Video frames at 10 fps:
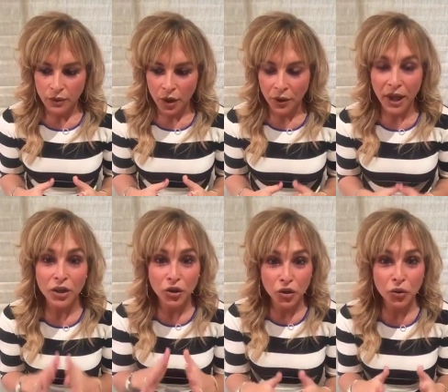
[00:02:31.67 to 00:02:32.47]
Okay,
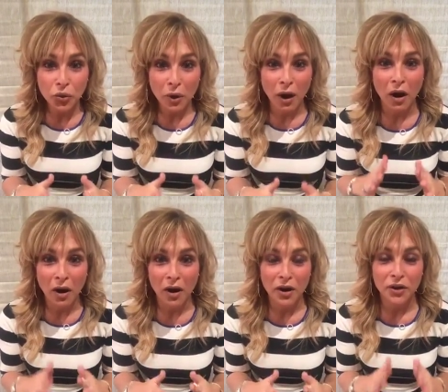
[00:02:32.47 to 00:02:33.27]
you
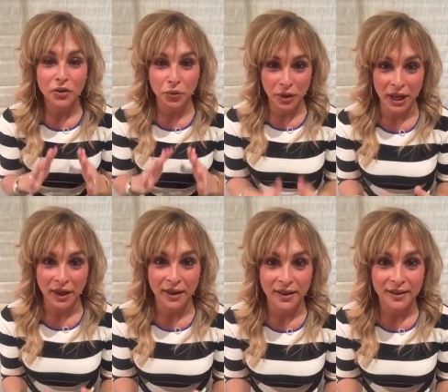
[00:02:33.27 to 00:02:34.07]
are
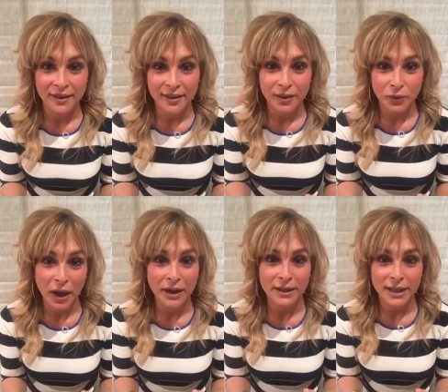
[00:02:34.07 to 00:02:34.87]
unique,
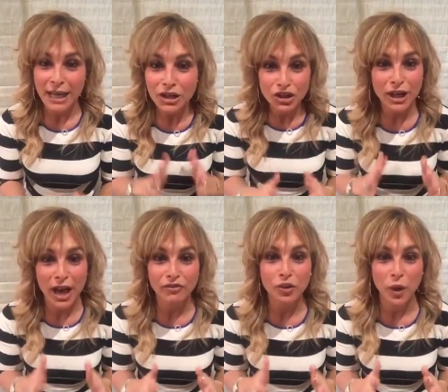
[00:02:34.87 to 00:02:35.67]
right? Each and
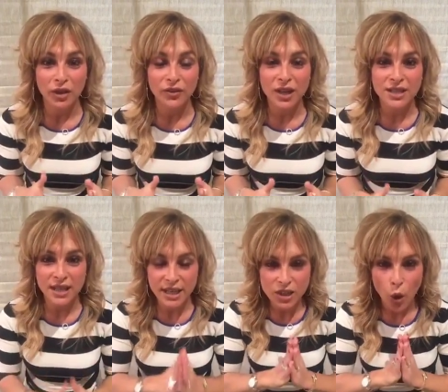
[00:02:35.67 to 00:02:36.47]
every one of us
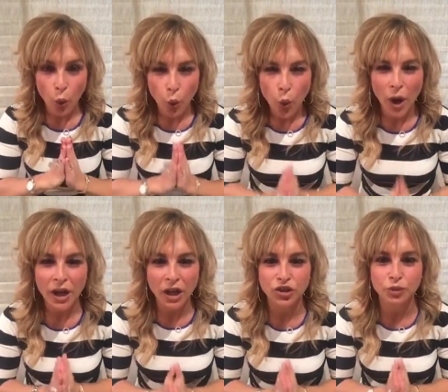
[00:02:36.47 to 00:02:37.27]
is
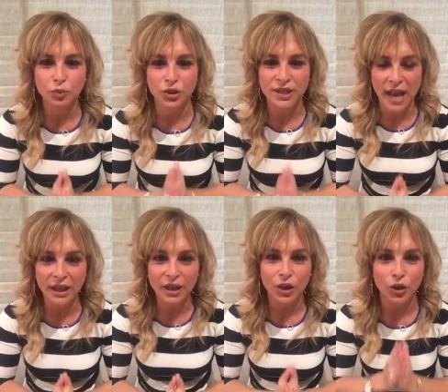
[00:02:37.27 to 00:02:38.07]
100%
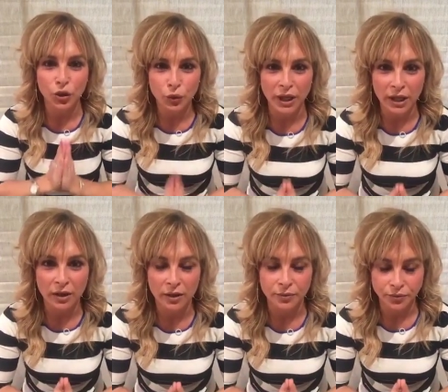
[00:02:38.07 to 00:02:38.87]
unique.
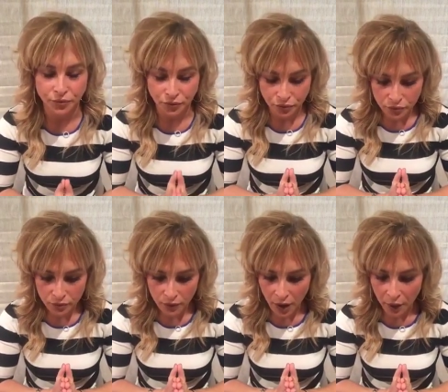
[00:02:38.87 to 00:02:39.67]

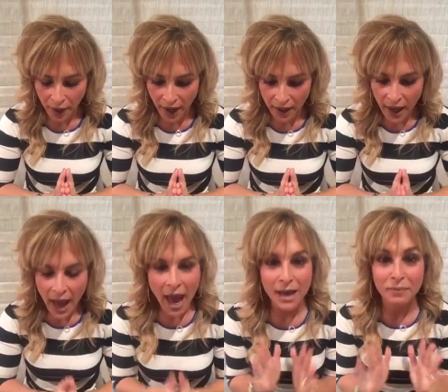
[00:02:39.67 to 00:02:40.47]
Okay.
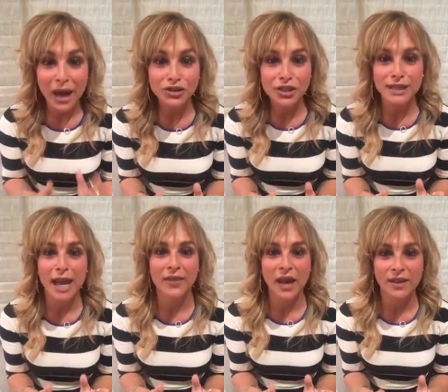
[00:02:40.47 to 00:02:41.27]
And I'm not just
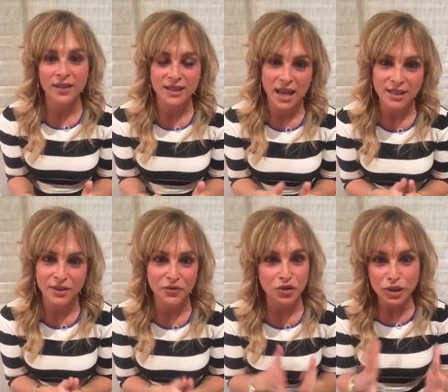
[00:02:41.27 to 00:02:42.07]
saying that in the sense
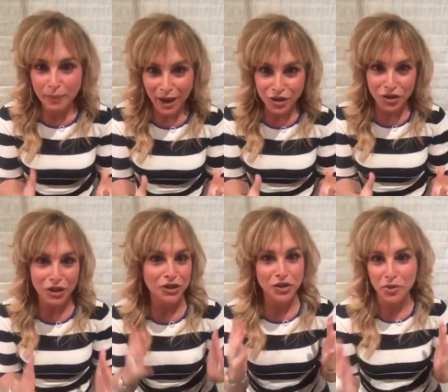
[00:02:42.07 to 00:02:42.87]
of you're special
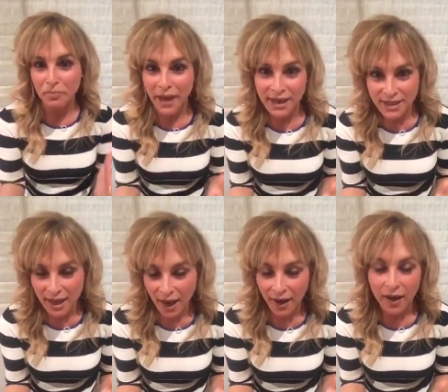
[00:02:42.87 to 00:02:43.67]
and you're
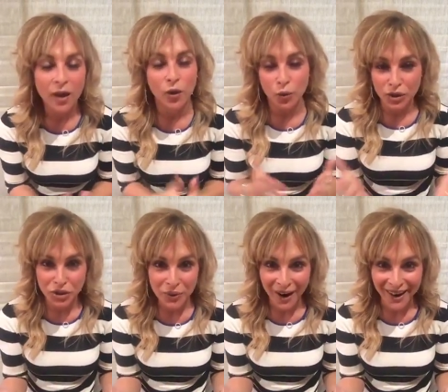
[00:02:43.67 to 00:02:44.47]
amazing, which
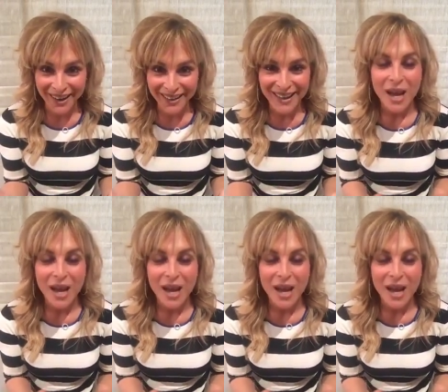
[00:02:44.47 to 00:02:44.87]
you are,